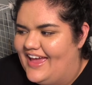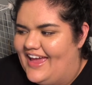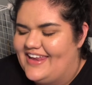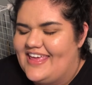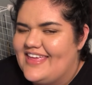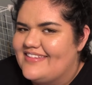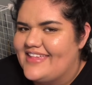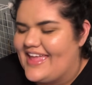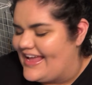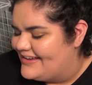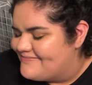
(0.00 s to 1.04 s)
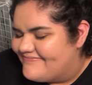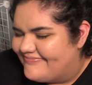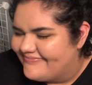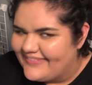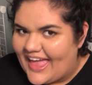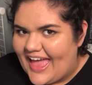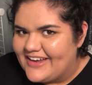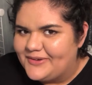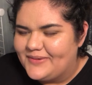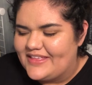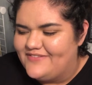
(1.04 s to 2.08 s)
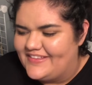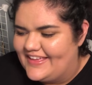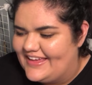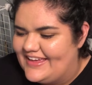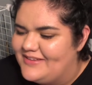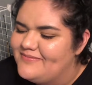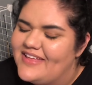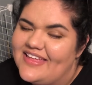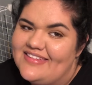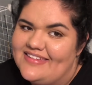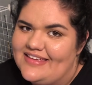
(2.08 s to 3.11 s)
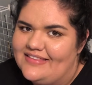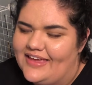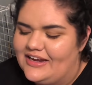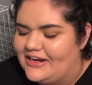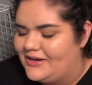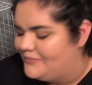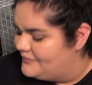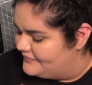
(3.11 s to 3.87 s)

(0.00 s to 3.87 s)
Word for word: And he's like, "I don't really feel like it. See you later."